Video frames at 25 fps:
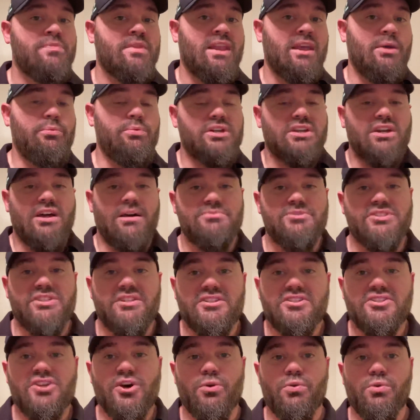When it comes to
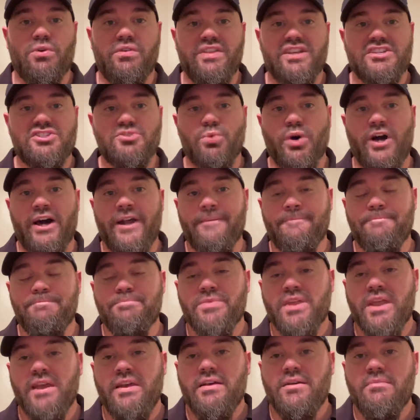the total in this one,
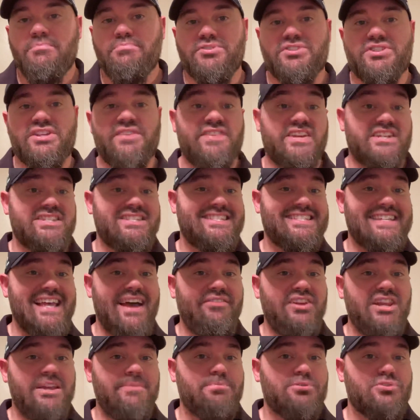Pacific's
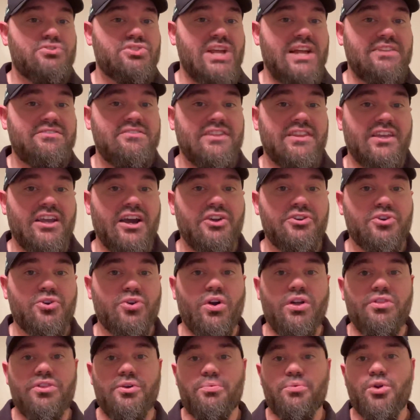70% to the
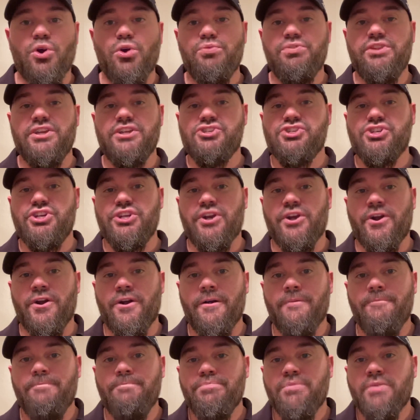under on the road this
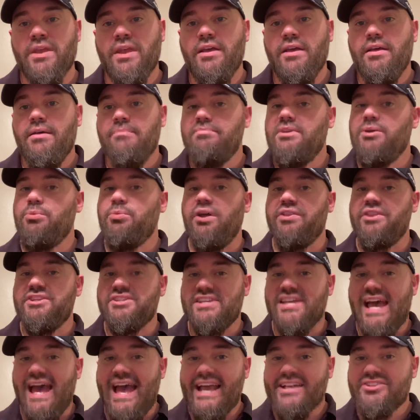year. Meanwhile, the
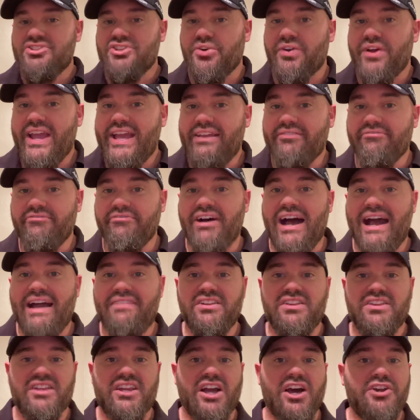Zags are
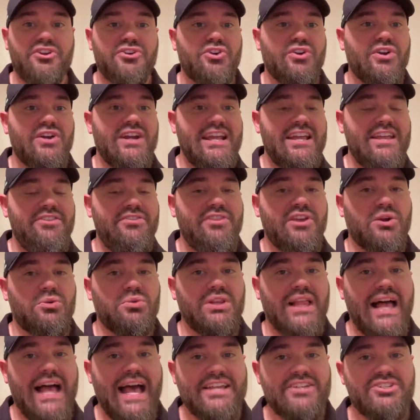8-5 to the under in their
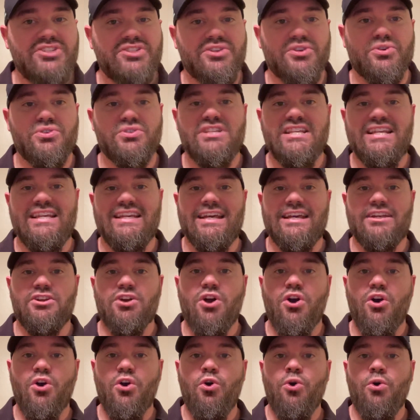last 13 at
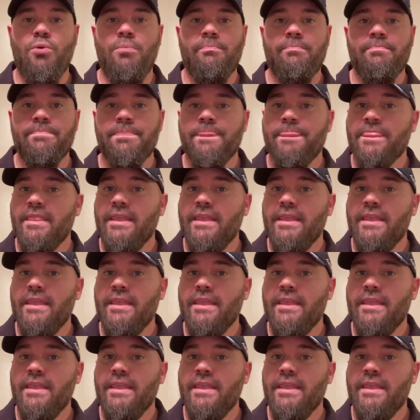home.